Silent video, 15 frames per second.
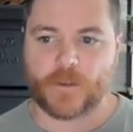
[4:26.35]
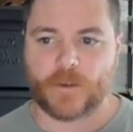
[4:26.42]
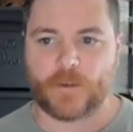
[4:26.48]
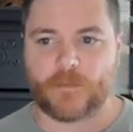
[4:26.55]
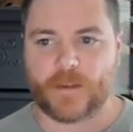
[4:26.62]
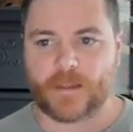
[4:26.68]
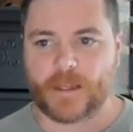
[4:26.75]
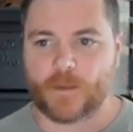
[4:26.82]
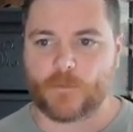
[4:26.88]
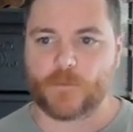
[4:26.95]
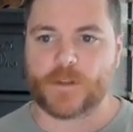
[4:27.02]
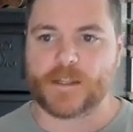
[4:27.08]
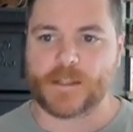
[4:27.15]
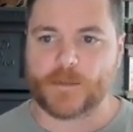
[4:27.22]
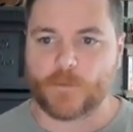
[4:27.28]
You're going to find like
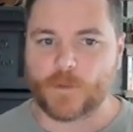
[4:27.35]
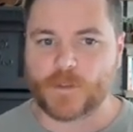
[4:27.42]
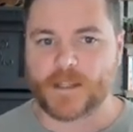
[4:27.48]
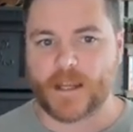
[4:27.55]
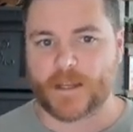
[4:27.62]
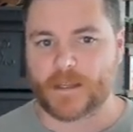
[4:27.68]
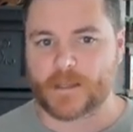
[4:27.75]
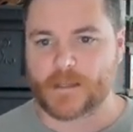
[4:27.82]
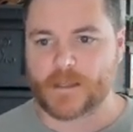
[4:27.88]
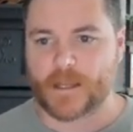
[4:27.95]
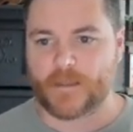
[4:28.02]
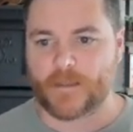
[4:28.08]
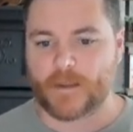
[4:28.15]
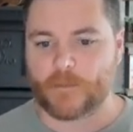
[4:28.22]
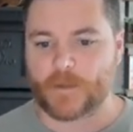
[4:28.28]
reasonable settings.
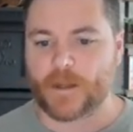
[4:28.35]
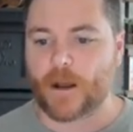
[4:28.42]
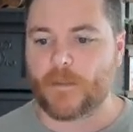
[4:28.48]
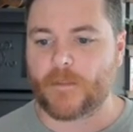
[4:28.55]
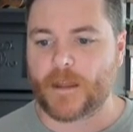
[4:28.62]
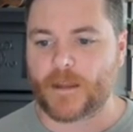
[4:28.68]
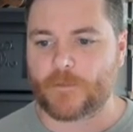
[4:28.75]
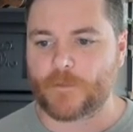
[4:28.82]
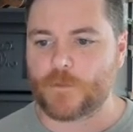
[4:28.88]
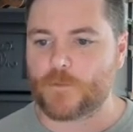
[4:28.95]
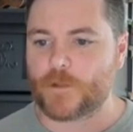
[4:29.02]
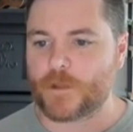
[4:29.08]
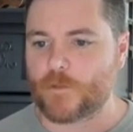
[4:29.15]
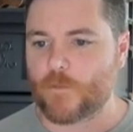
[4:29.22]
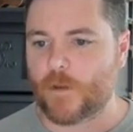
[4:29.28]
And then beyond that, if you
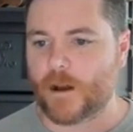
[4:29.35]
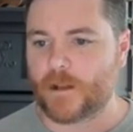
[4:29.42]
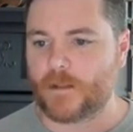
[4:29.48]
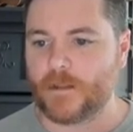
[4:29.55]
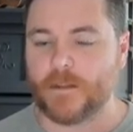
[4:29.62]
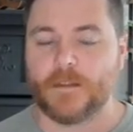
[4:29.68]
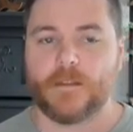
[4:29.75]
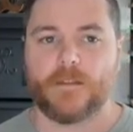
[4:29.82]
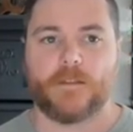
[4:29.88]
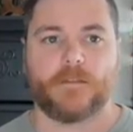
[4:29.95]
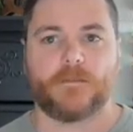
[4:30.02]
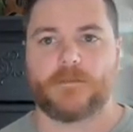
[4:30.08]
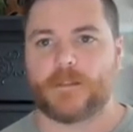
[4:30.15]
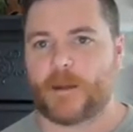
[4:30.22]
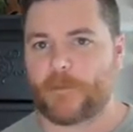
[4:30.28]
really want
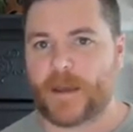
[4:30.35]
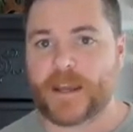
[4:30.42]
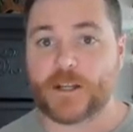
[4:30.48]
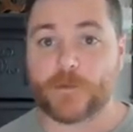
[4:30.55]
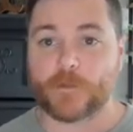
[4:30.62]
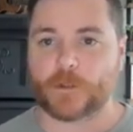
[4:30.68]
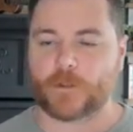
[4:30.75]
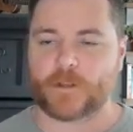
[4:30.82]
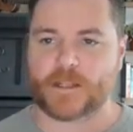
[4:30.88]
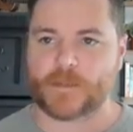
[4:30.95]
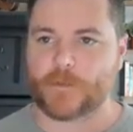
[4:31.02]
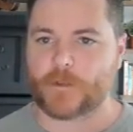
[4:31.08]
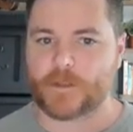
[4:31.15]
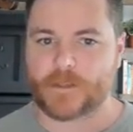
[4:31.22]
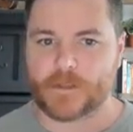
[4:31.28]
that page builder
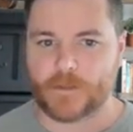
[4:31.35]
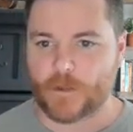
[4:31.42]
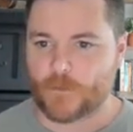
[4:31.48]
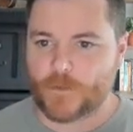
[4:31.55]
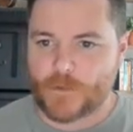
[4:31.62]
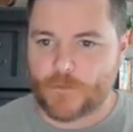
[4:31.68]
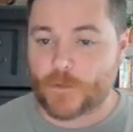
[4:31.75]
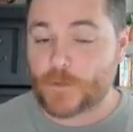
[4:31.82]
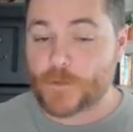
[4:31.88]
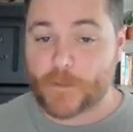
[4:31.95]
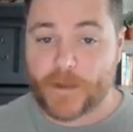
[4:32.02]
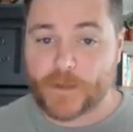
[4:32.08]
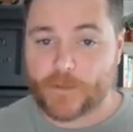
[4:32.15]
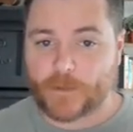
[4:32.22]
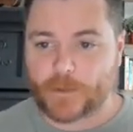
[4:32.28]
experience, first of all, use a
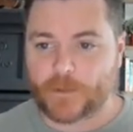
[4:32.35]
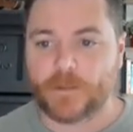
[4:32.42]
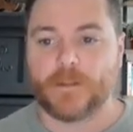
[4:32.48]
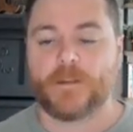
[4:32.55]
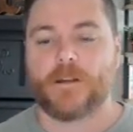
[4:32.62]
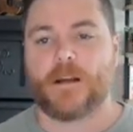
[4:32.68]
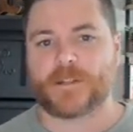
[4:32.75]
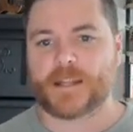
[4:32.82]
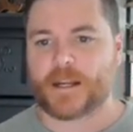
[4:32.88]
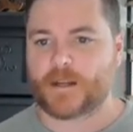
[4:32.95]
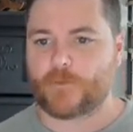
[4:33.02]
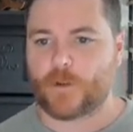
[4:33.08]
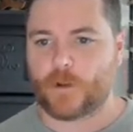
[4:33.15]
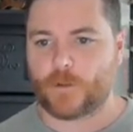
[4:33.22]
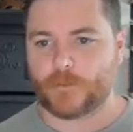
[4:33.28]
page builder. The second
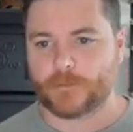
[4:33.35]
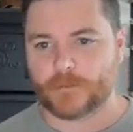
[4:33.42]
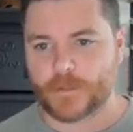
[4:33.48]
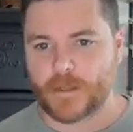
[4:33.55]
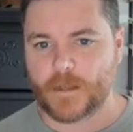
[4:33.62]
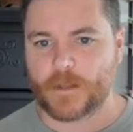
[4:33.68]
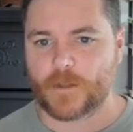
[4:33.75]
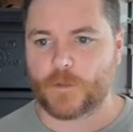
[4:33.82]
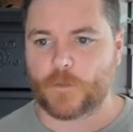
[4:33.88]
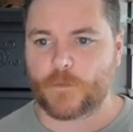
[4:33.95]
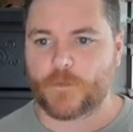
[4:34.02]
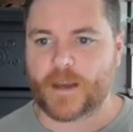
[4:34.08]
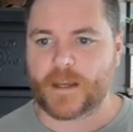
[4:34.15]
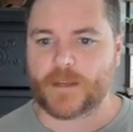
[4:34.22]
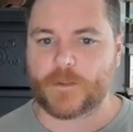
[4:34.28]
of all, you'll
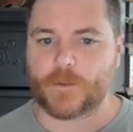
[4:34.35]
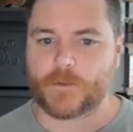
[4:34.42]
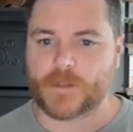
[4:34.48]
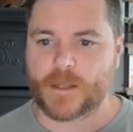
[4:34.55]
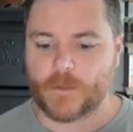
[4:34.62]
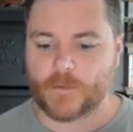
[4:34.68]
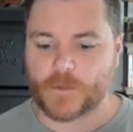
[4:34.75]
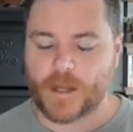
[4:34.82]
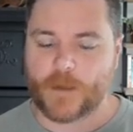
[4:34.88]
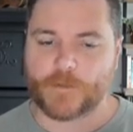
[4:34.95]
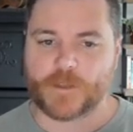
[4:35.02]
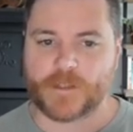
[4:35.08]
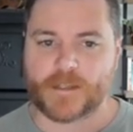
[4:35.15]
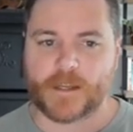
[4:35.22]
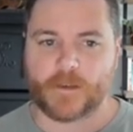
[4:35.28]
find those
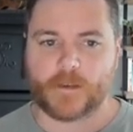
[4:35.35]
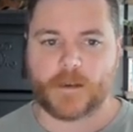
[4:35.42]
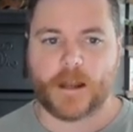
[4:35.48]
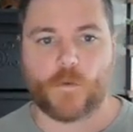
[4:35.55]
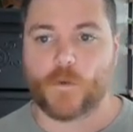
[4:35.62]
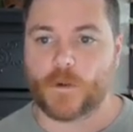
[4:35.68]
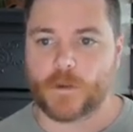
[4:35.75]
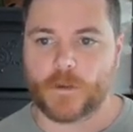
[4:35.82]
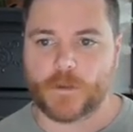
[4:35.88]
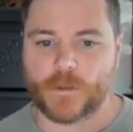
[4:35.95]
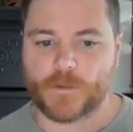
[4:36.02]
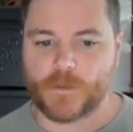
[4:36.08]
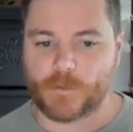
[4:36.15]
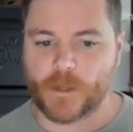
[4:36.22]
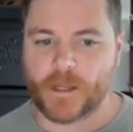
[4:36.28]
options there, or
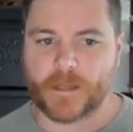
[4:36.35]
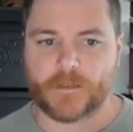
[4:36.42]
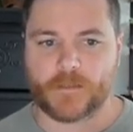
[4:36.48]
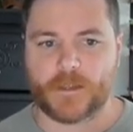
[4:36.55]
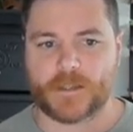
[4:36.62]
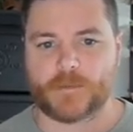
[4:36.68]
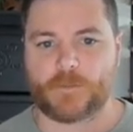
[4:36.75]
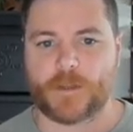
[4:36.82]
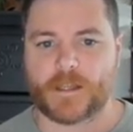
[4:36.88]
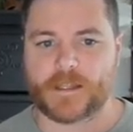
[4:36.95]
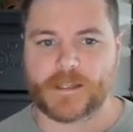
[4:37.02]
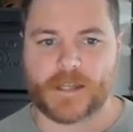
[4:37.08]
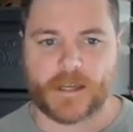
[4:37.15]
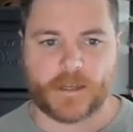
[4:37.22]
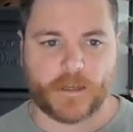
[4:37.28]
use a plugin. Lots of
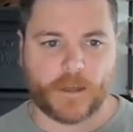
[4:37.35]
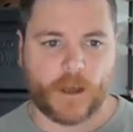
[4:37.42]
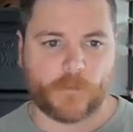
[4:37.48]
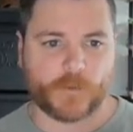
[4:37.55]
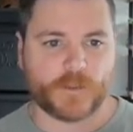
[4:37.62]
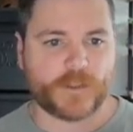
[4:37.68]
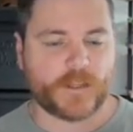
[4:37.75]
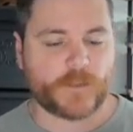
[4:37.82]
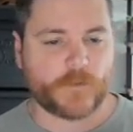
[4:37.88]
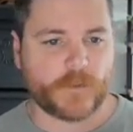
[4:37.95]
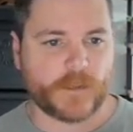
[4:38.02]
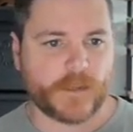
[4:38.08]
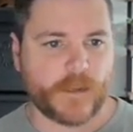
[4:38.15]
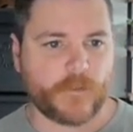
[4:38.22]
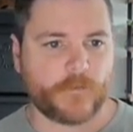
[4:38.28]
plugins that can accomplish that sort
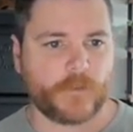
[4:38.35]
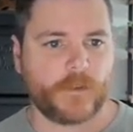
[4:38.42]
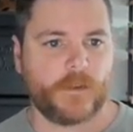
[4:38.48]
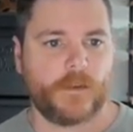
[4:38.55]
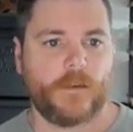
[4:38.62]
of stuff.